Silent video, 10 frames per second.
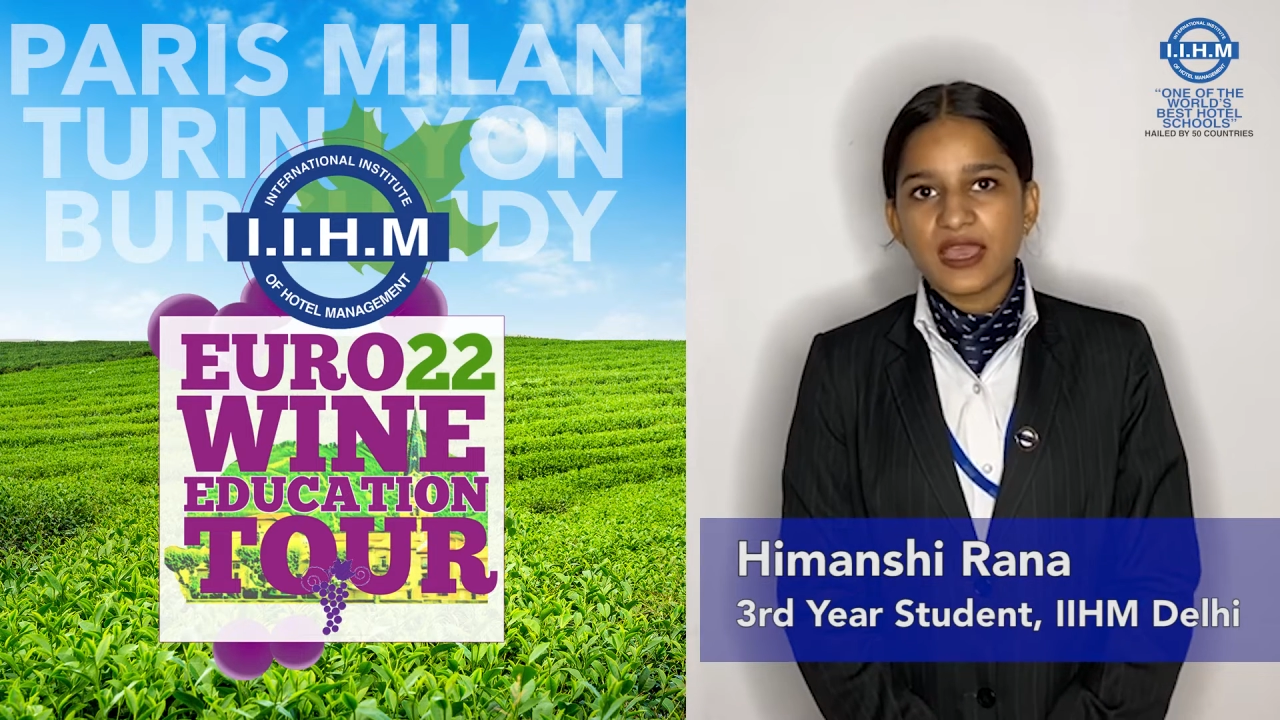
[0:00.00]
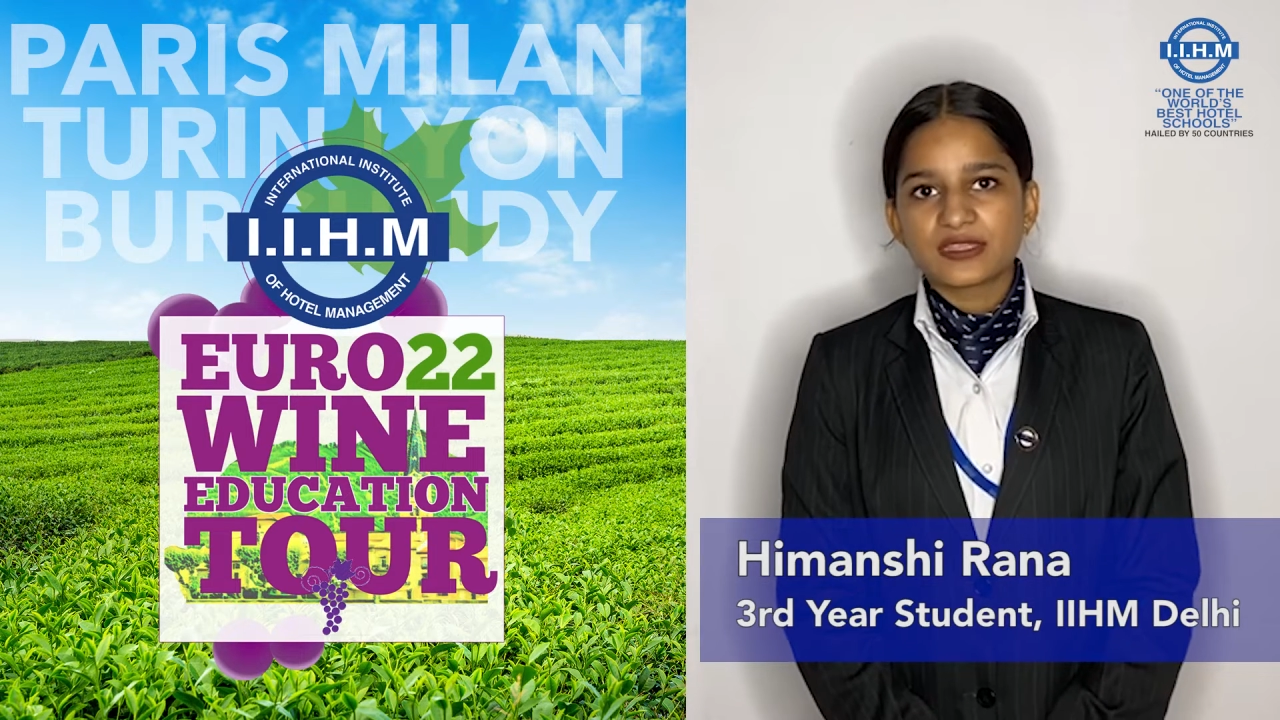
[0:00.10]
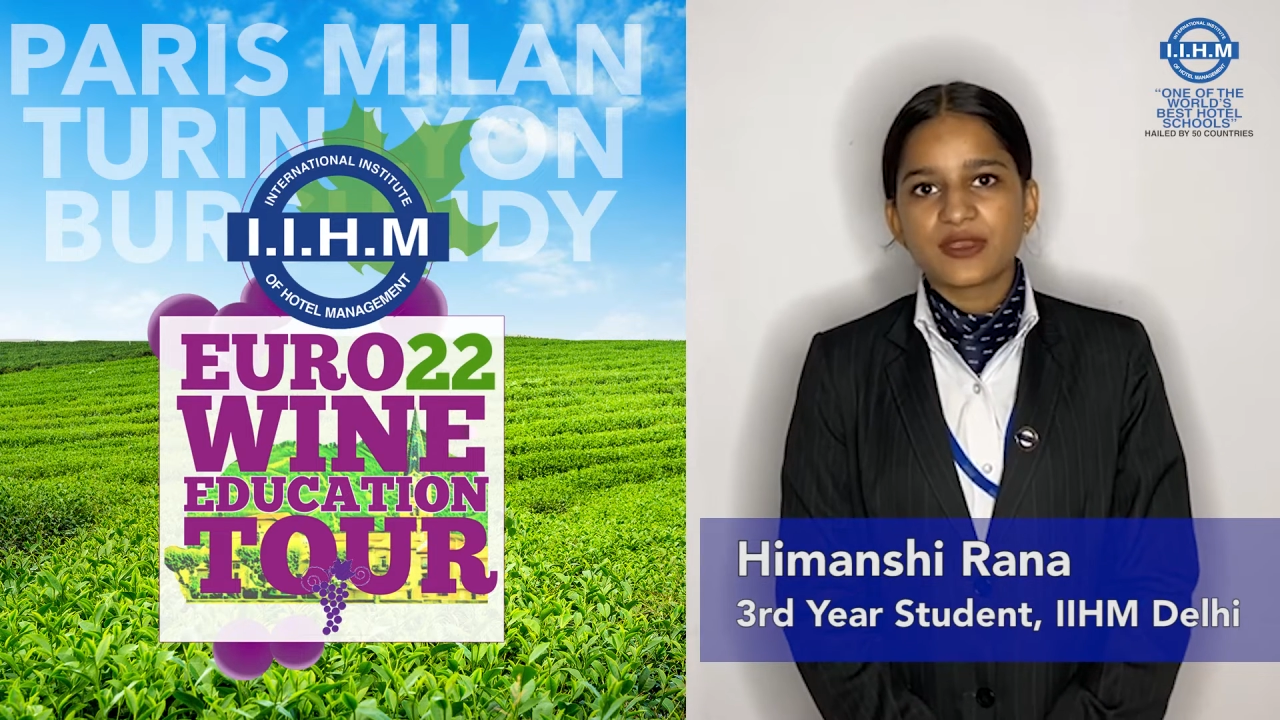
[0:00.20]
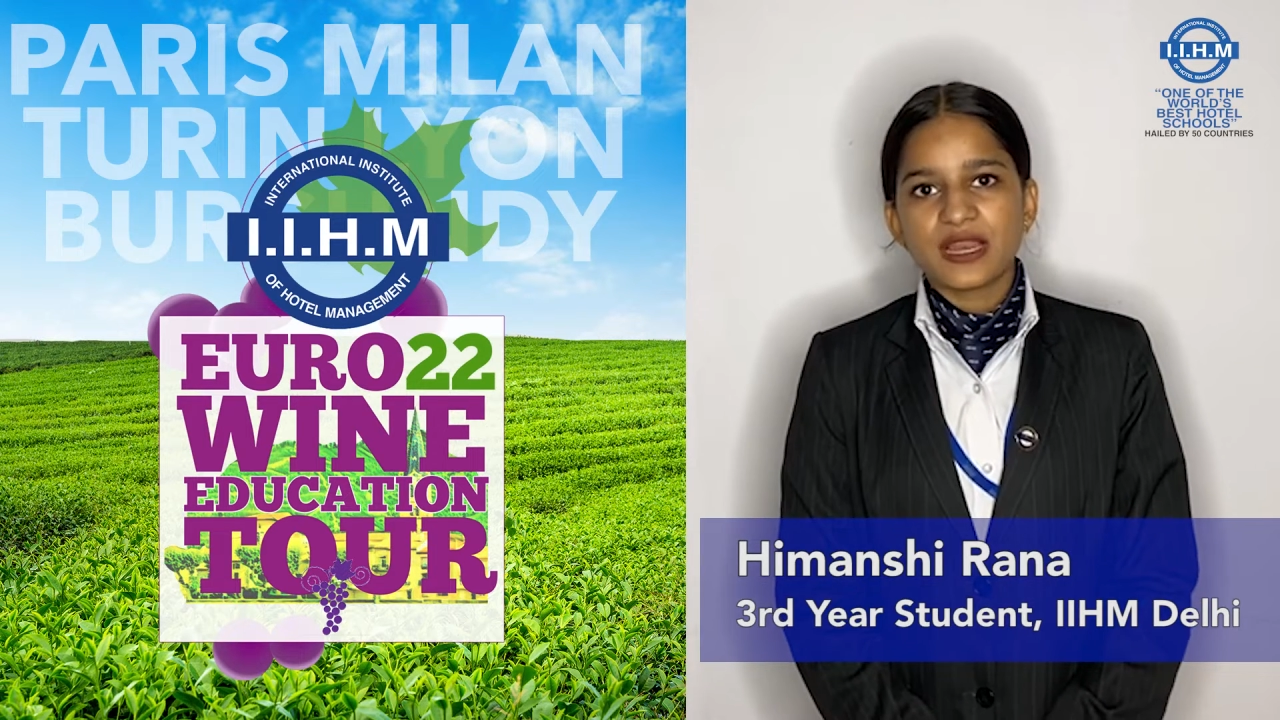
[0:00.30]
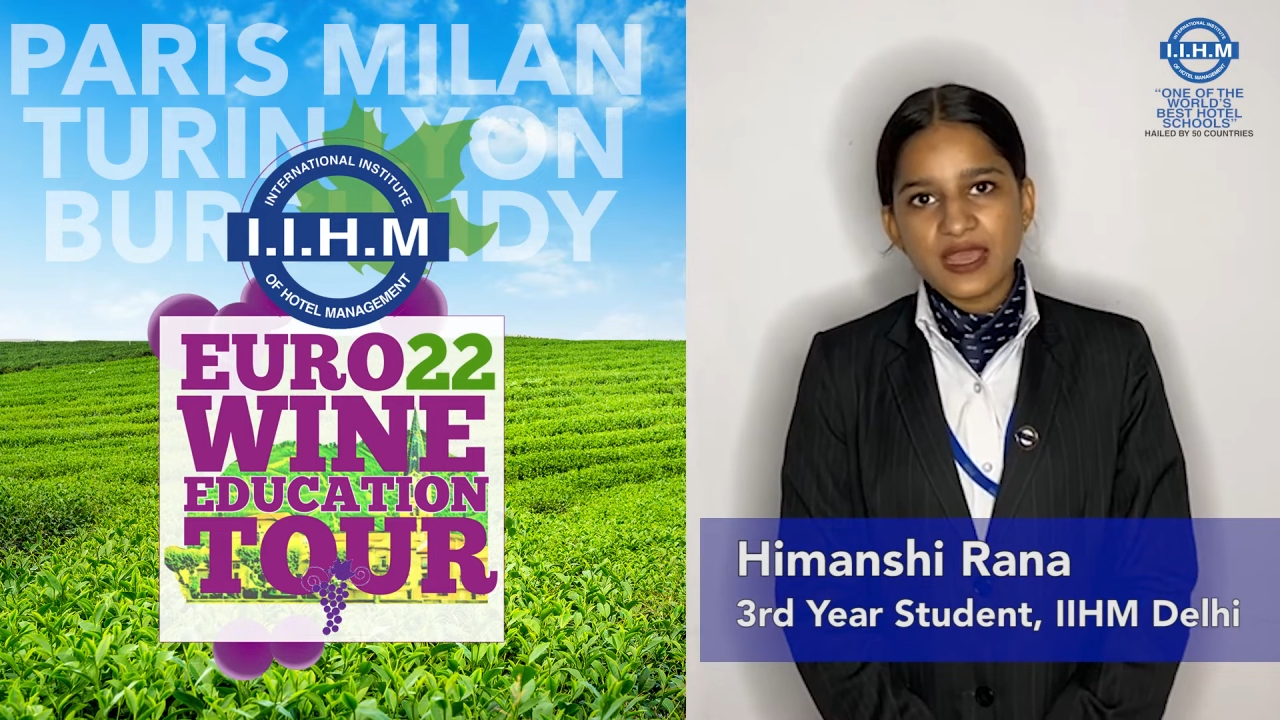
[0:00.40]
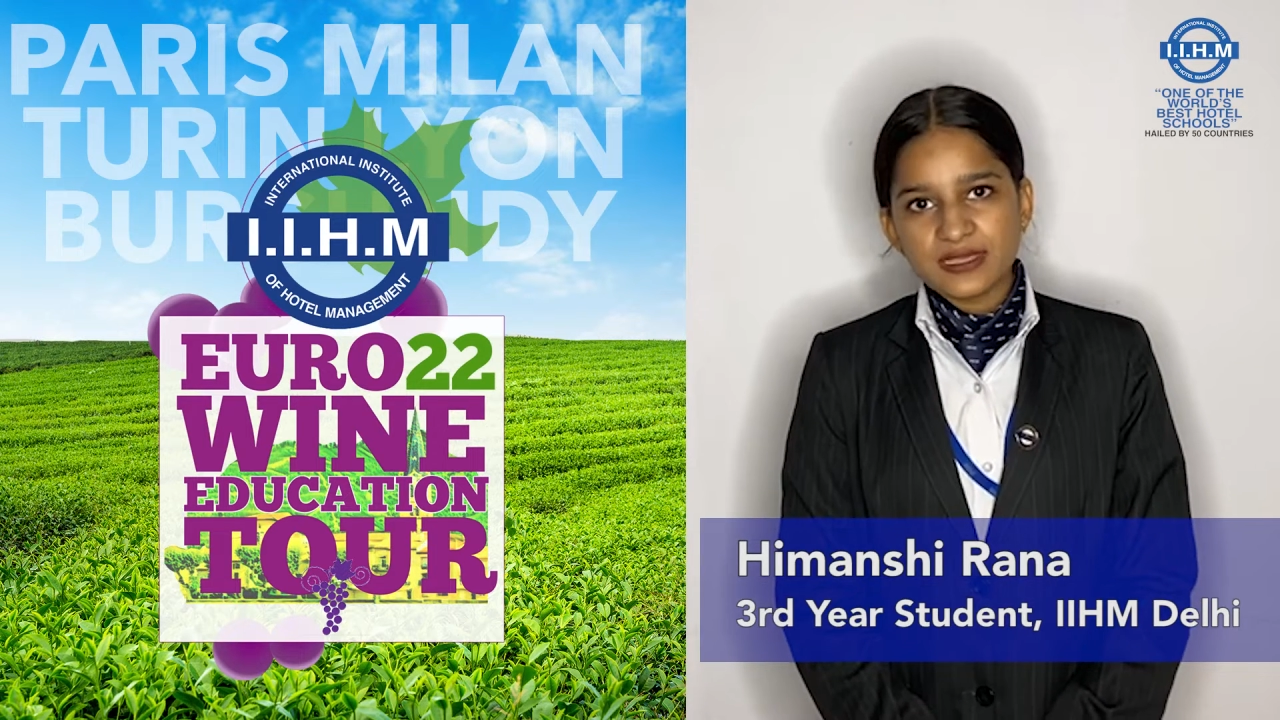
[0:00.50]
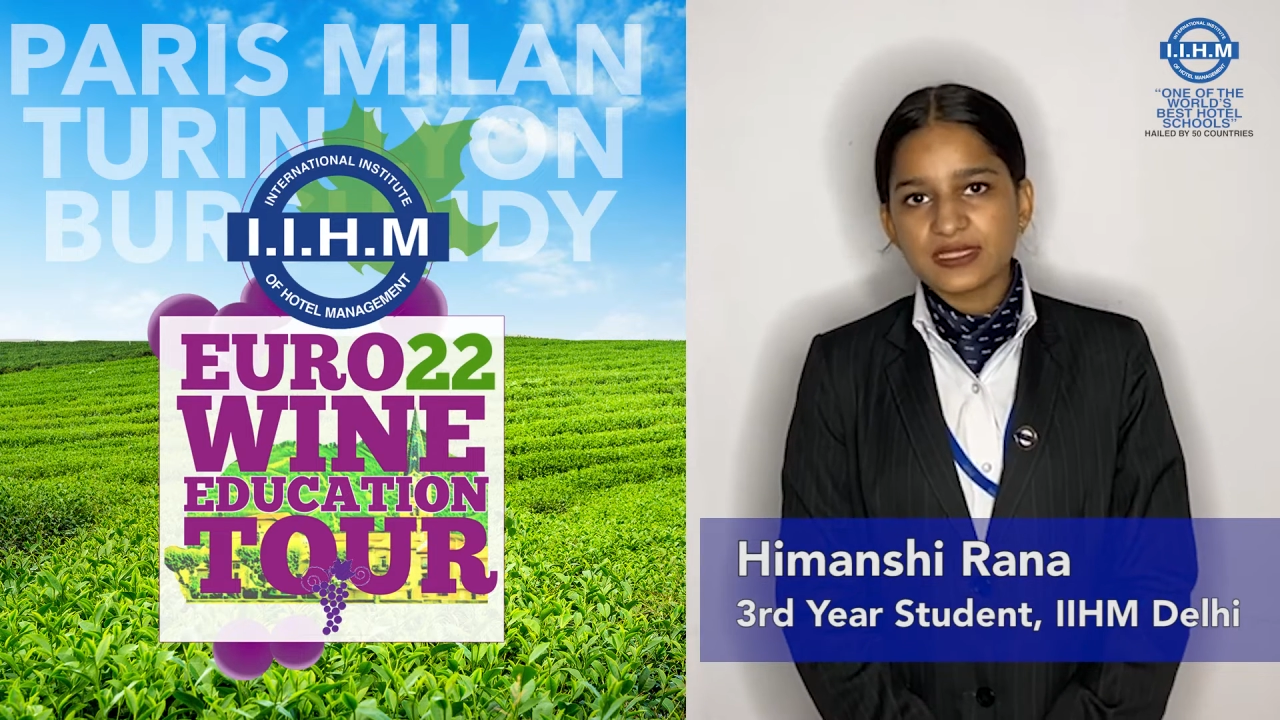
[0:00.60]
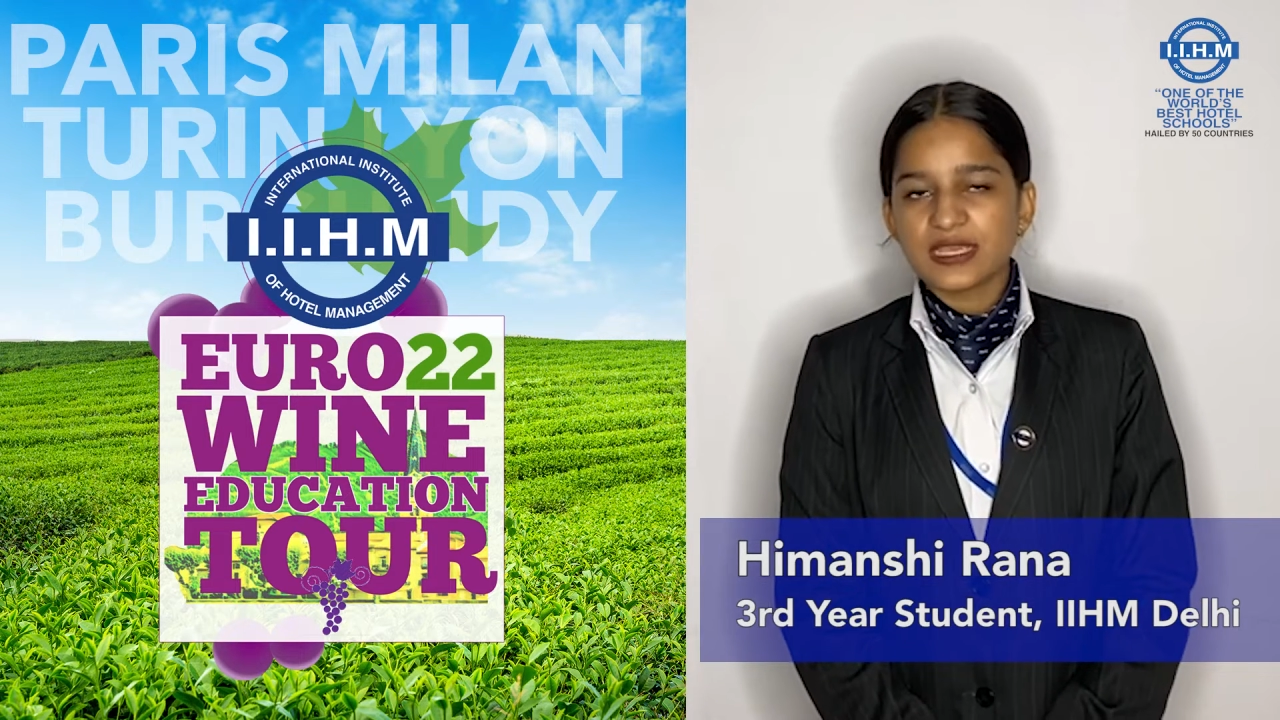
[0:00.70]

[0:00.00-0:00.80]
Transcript: well as